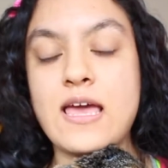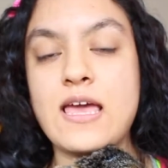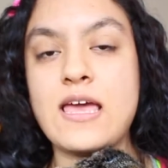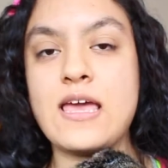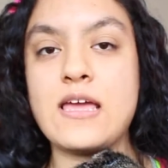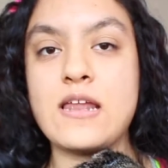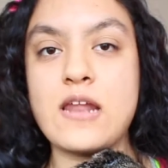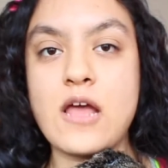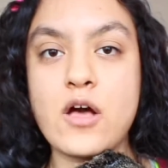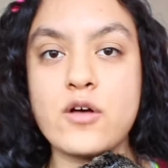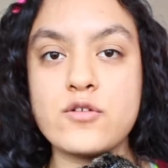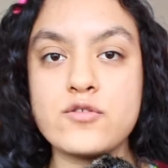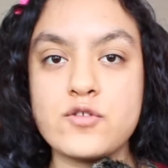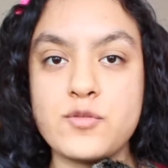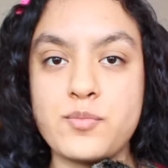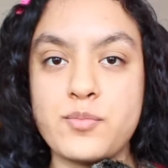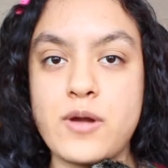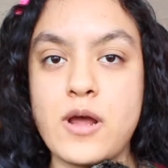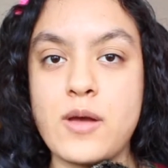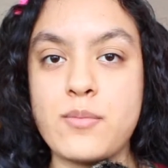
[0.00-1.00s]
and how
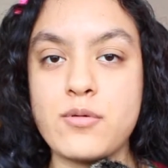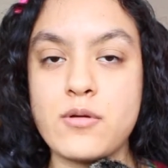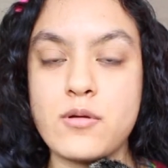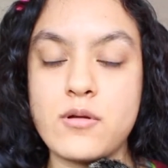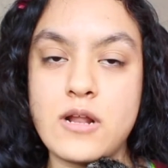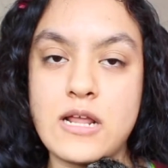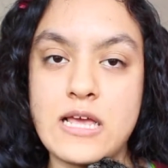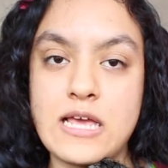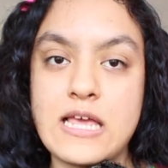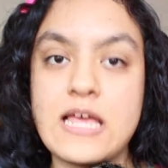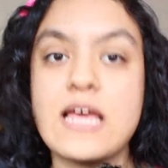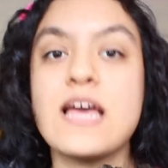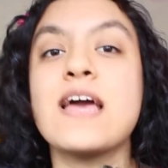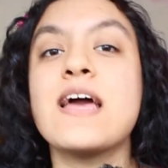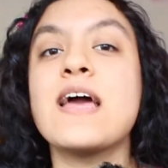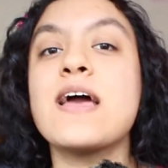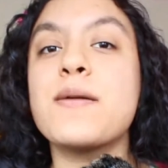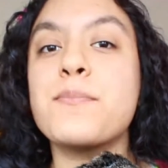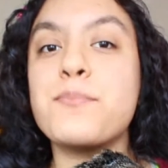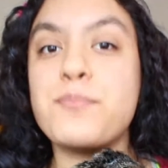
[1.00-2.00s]
to properly
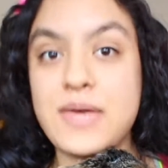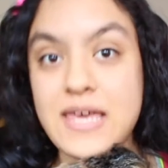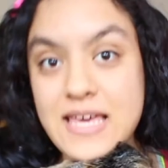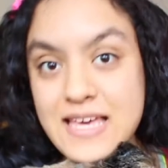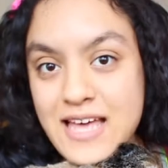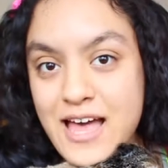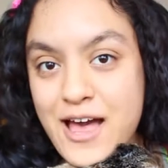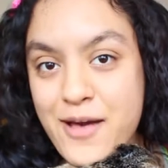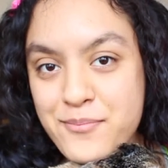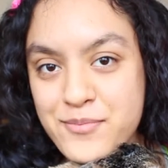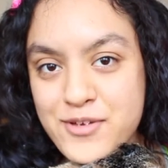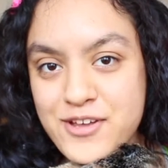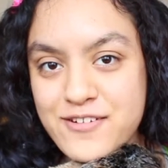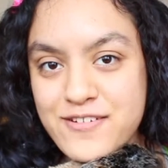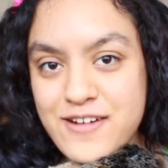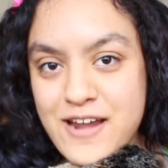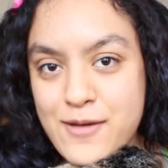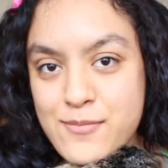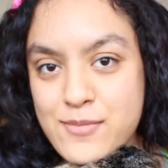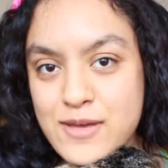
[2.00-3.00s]
pick up
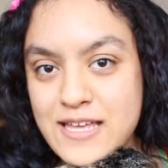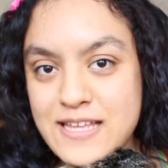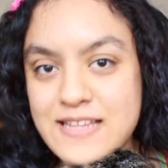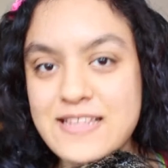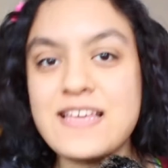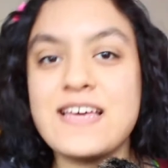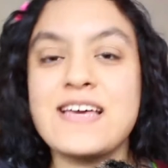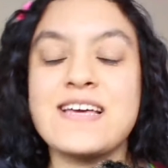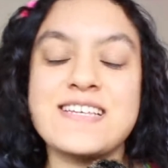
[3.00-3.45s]
your rabbit.